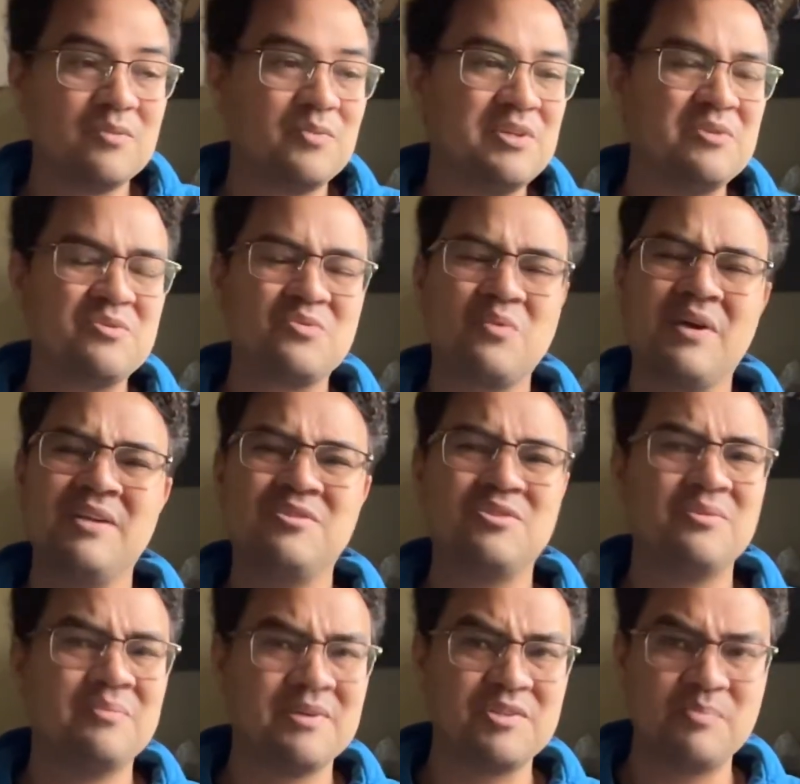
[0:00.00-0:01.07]
we use way
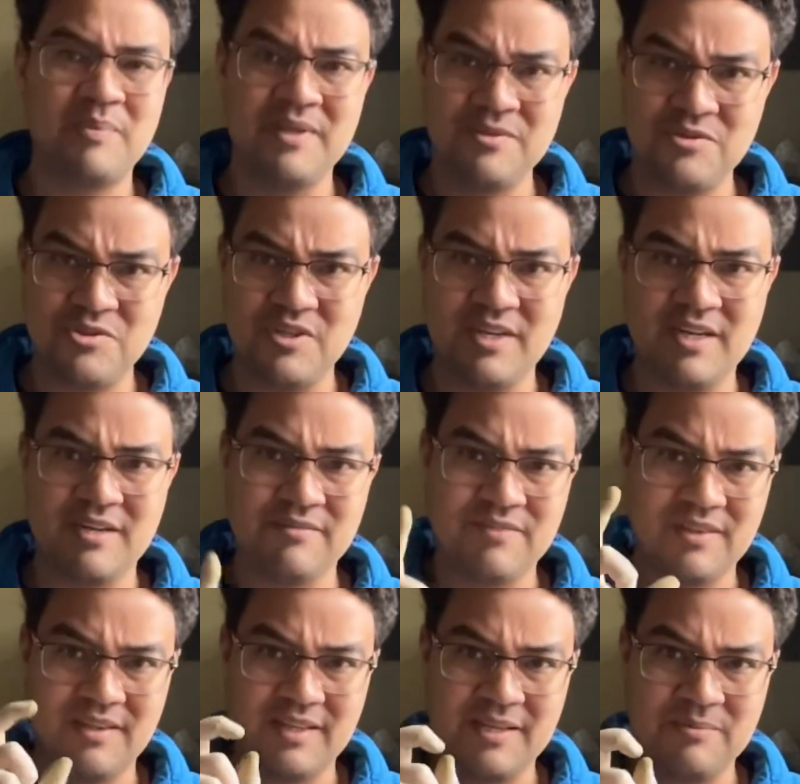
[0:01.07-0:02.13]
too much pinching of the
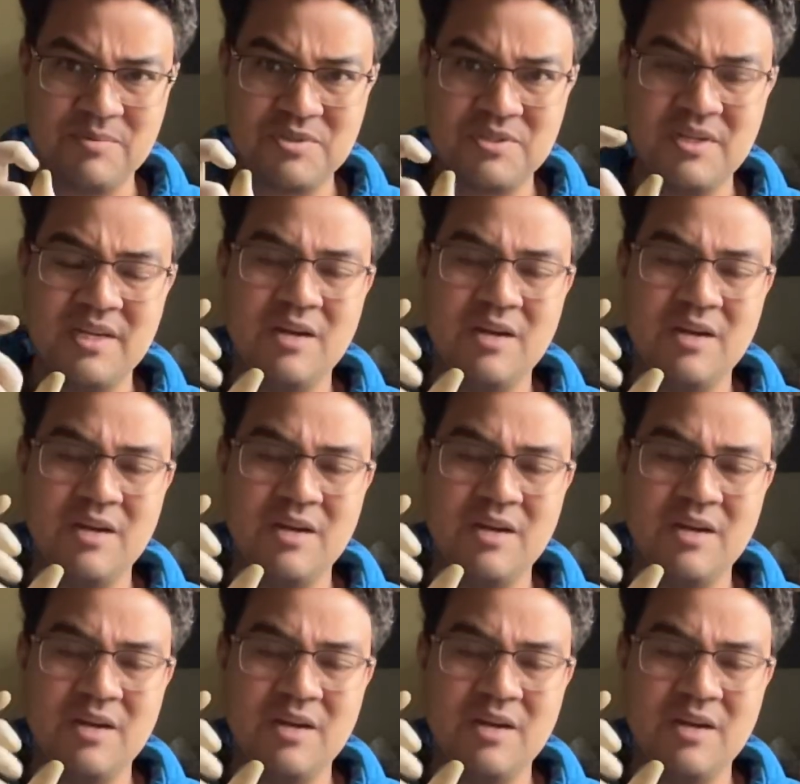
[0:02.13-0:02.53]
lips.